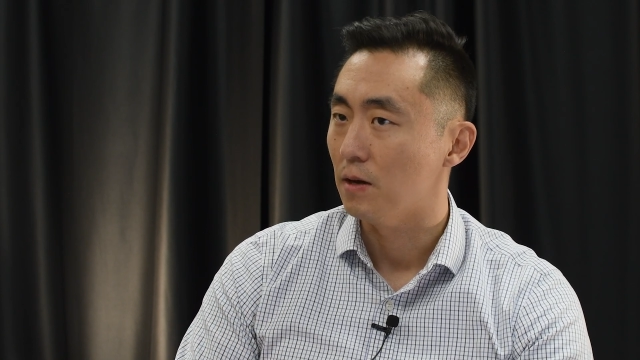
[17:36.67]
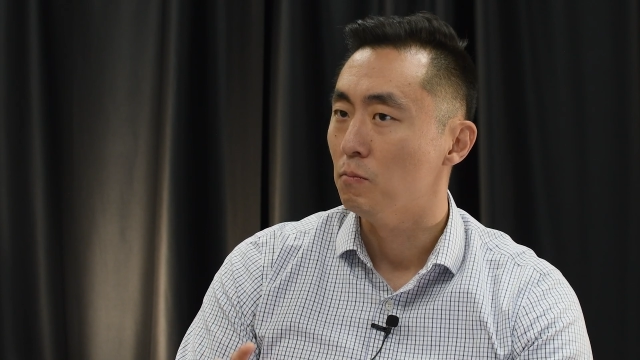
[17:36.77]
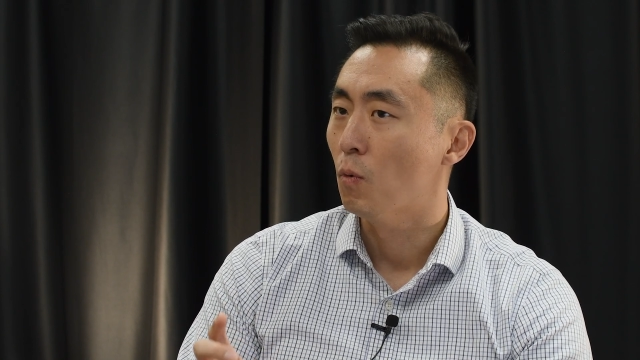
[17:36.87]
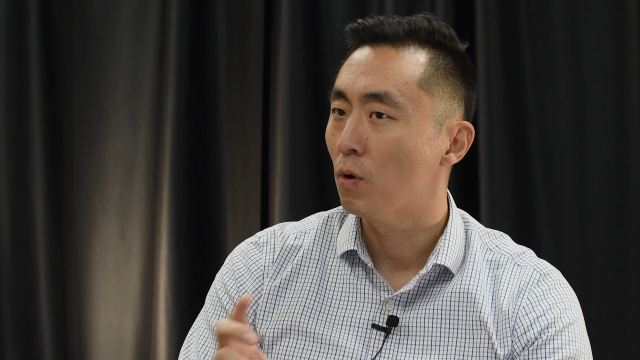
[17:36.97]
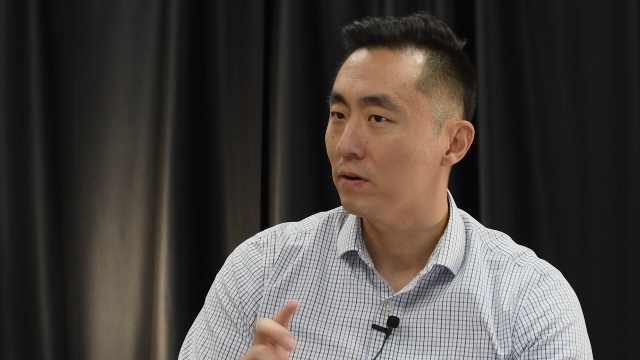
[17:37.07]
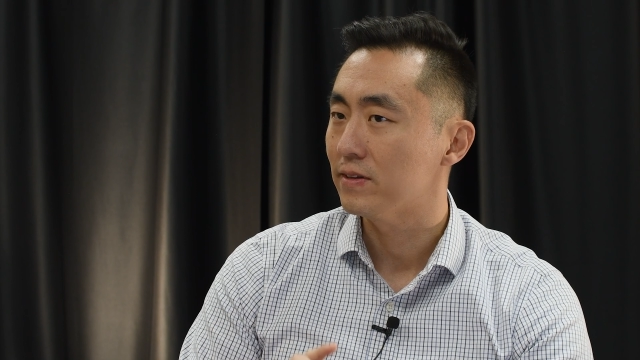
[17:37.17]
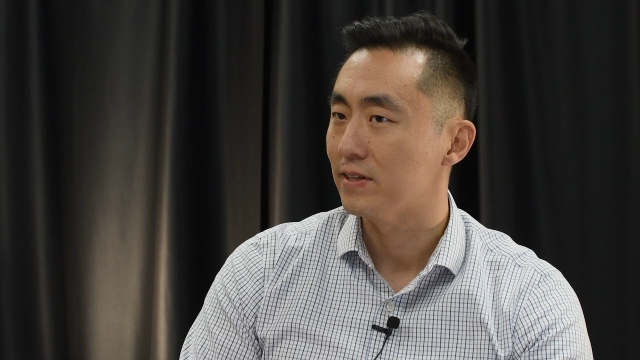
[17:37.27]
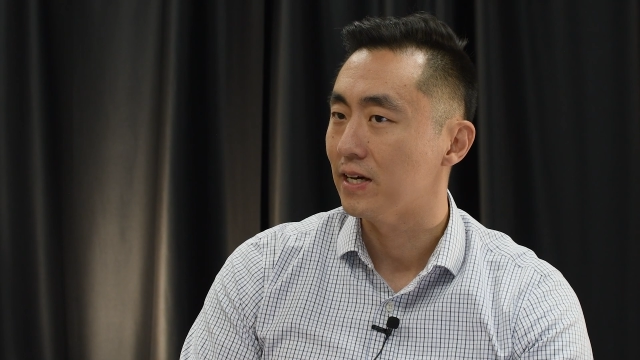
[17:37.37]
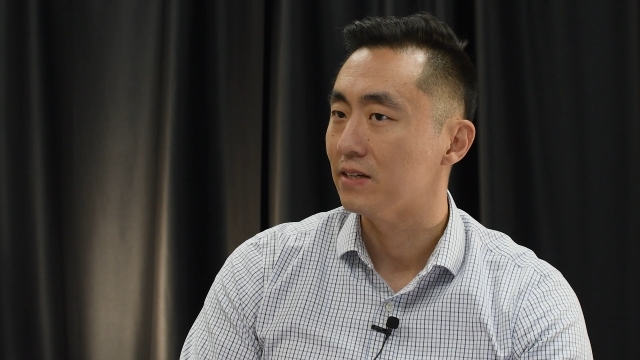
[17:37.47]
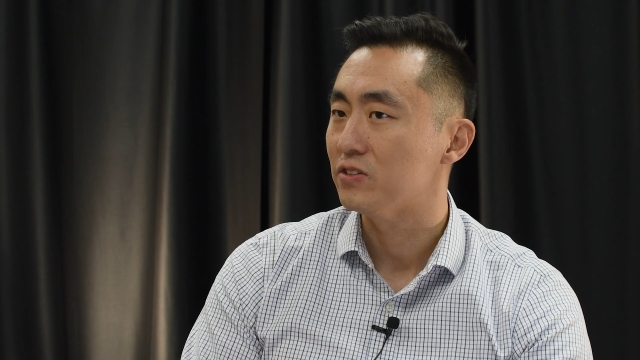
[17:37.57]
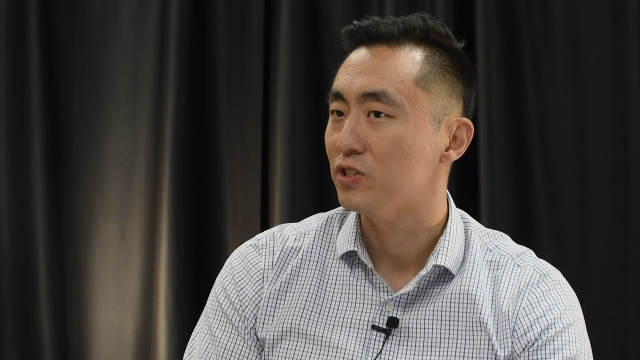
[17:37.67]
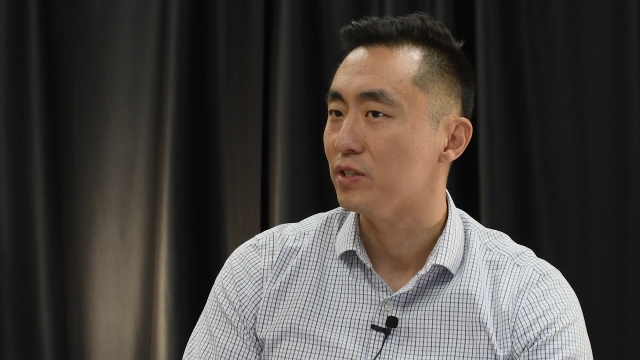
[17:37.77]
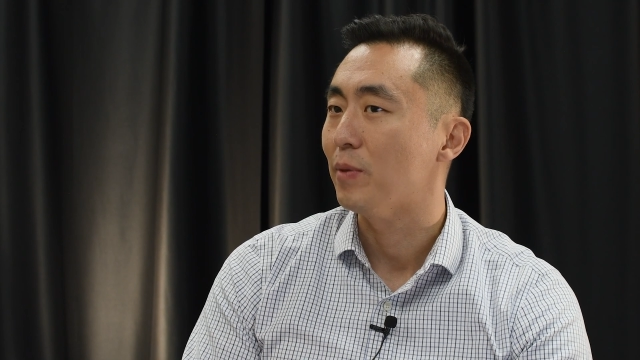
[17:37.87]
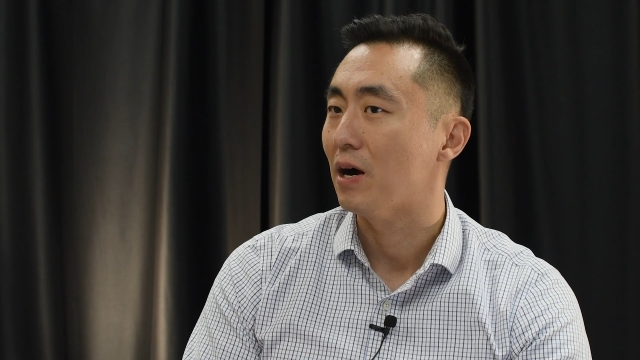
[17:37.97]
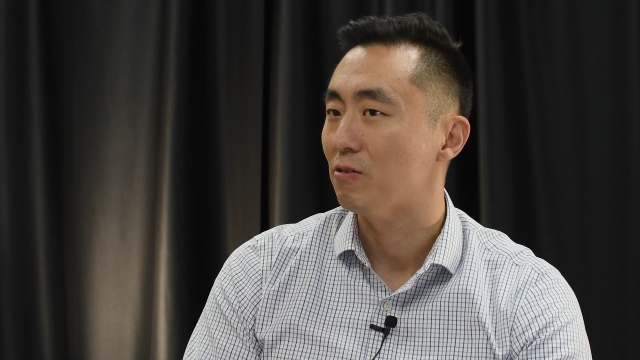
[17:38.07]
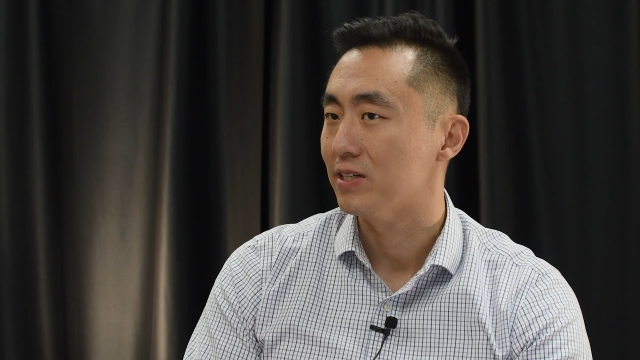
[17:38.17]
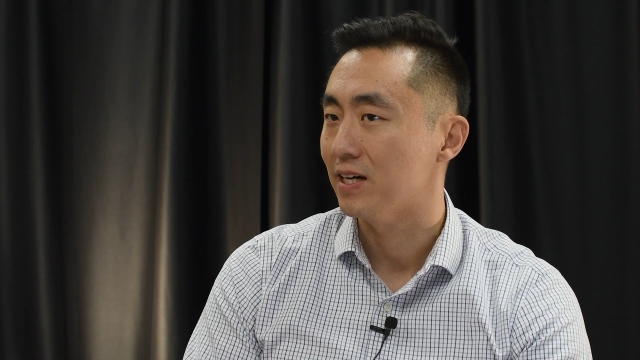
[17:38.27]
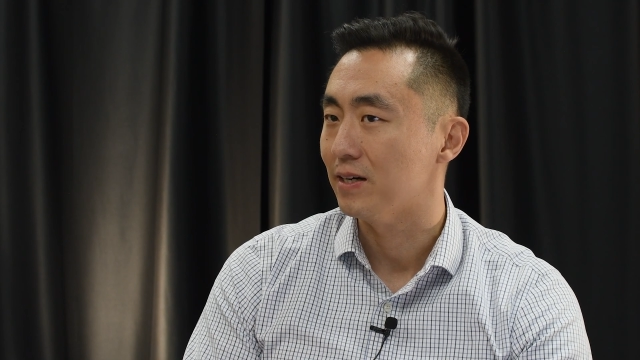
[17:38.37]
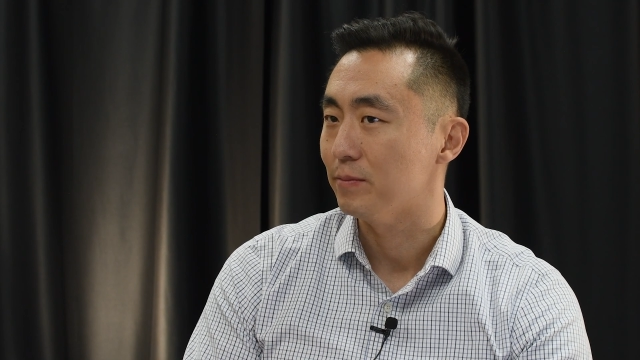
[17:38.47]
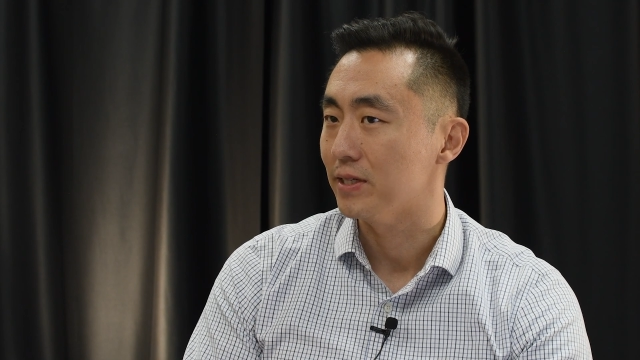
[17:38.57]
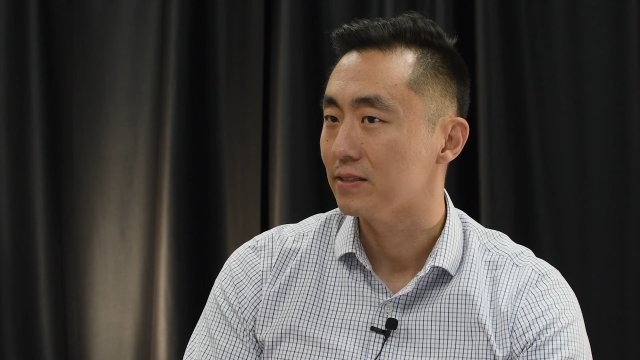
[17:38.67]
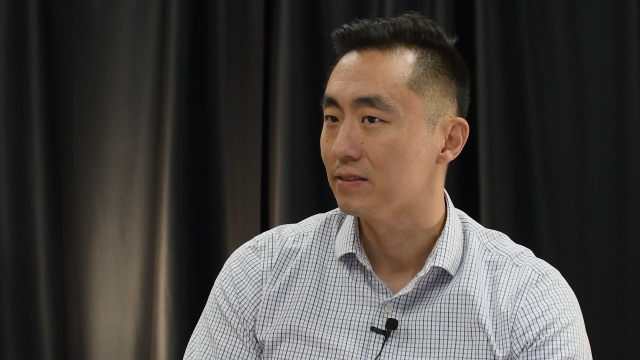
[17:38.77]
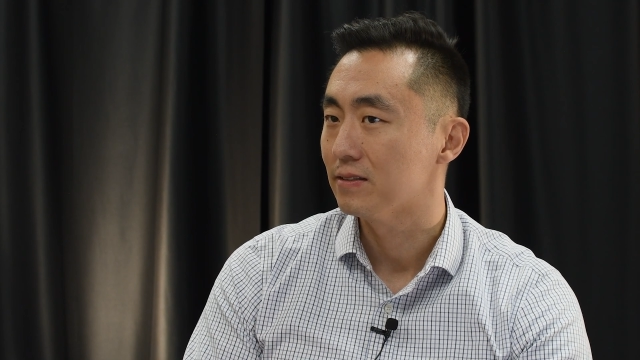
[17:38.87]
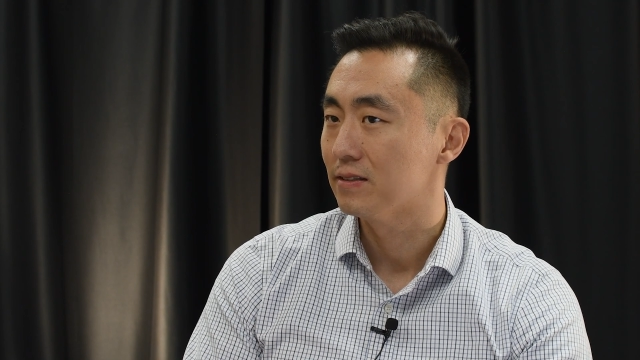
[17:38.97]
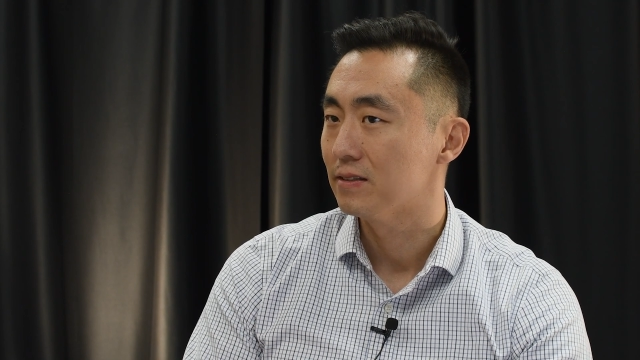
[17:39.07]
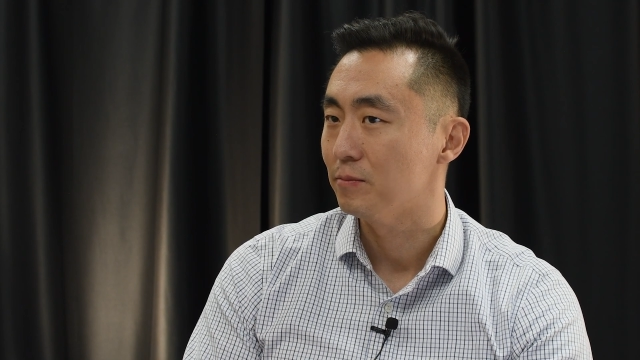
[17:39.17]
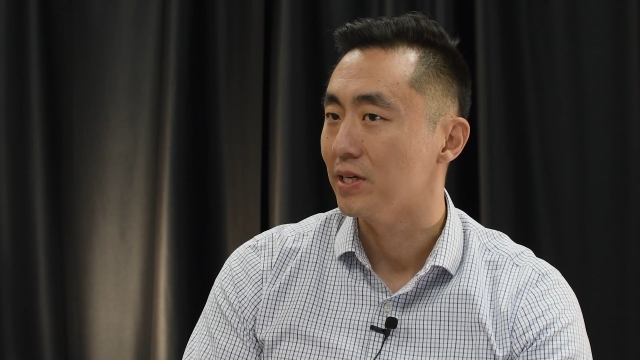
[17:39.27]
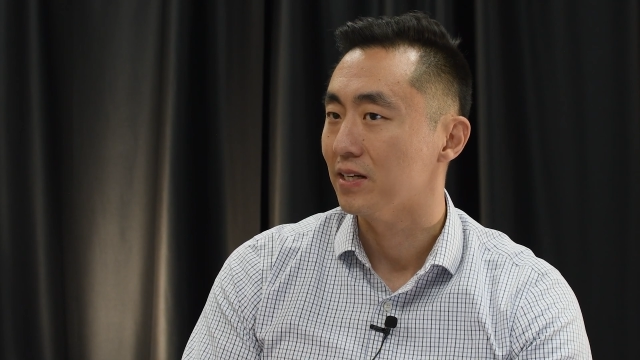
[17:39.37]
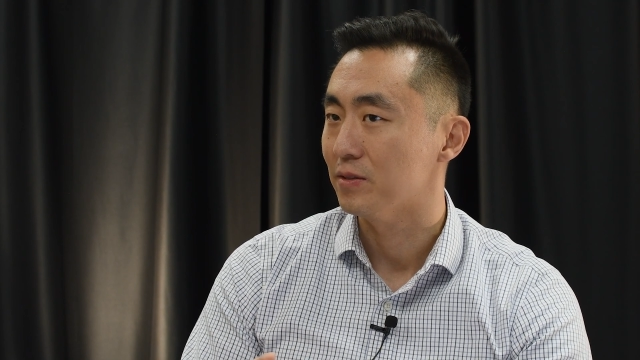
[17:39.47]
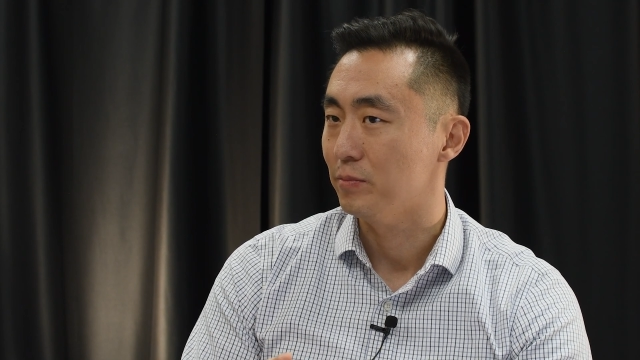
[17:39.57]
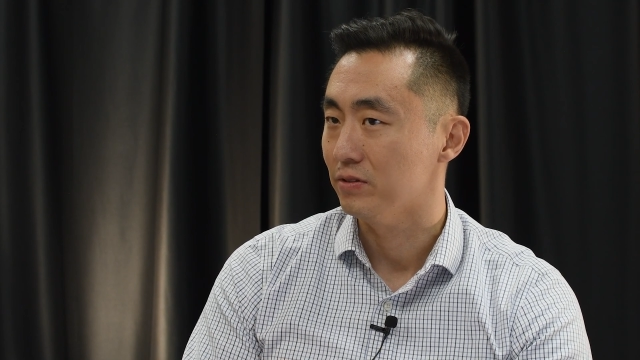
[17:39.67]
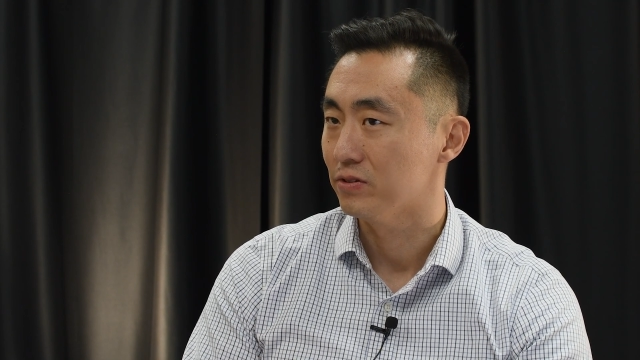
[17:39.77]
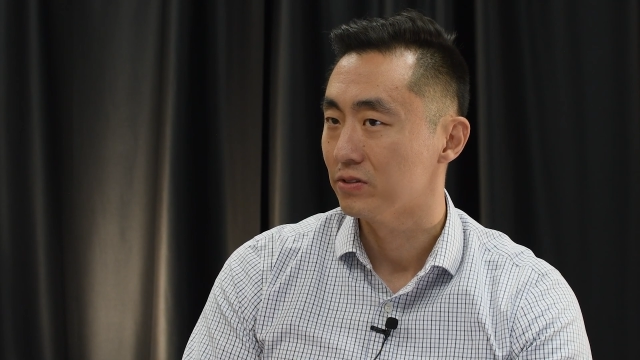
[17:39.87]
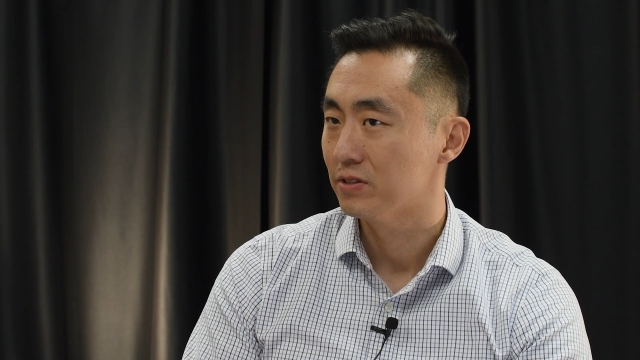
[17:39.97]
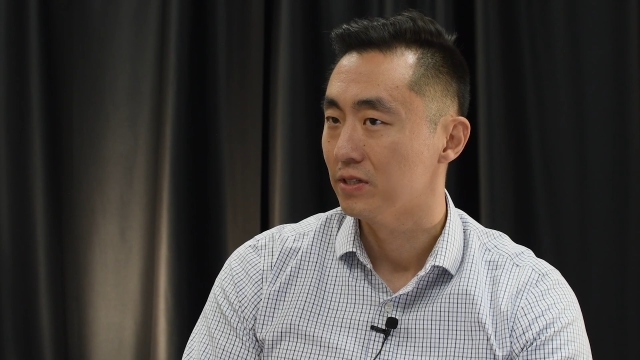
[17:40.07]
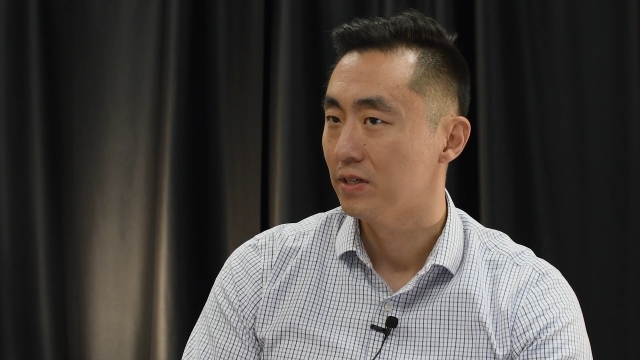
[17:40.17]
And more often than not, it's usually power dynamics behind abuse.